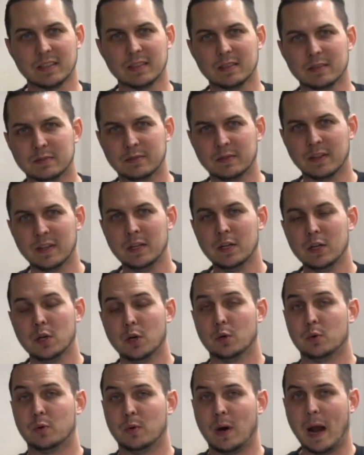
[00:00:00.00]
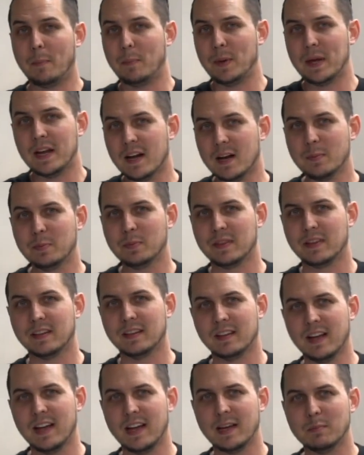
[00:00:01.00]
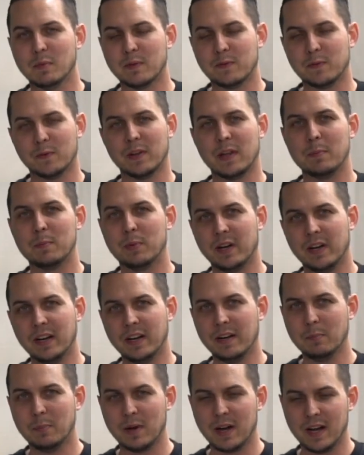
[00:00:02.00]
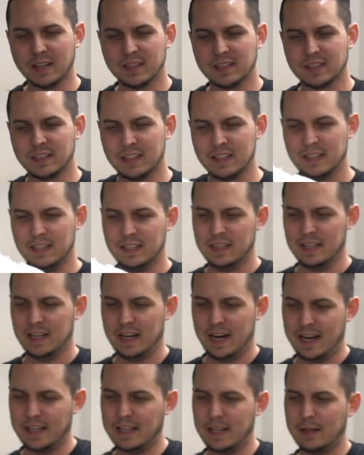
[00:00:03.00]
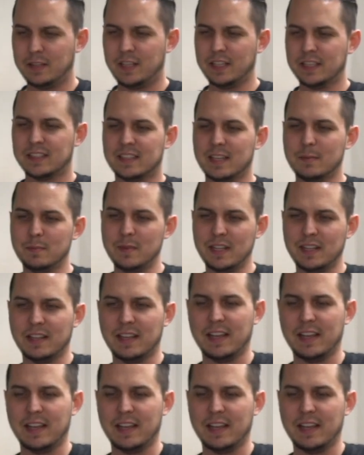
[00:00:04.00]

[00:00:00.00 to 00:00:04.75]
of wrapping up the light before they put it in a box, and they did something